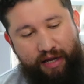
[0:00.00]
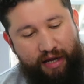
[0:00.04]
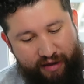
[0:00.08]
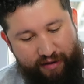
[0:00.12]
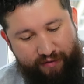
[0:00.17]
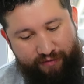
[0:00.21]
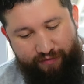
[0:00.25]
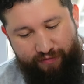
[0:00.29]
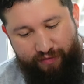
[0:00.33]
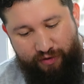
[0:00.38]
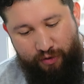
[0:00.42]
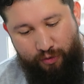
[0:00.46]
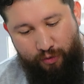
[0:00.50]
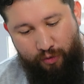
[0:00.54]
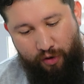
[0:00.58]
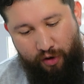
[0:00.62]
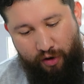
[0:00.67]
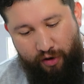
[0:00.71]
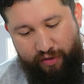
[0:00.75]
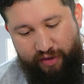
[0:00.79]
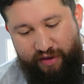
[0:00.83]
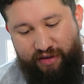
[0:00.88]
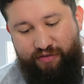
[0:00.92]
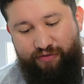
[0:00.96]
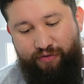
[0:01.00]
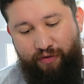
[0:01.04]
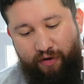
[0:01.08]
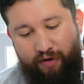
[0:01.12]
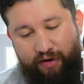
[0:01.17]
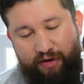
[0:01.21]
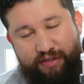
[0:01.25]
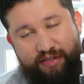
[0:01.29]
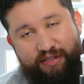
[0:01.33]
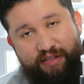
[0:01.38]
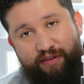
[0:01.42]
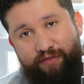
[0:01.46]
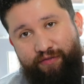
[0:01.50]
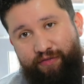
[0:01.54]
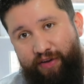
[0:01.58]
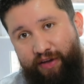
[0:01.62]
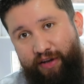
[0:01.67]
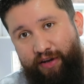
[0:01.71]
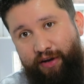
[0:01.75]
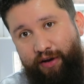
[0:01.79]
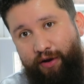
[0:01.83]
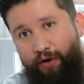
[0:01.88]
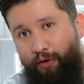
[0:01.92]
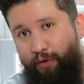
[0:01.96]
If you are this far into the
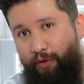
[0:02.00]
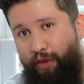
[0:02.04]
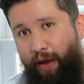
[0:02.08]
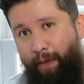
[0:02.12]
video,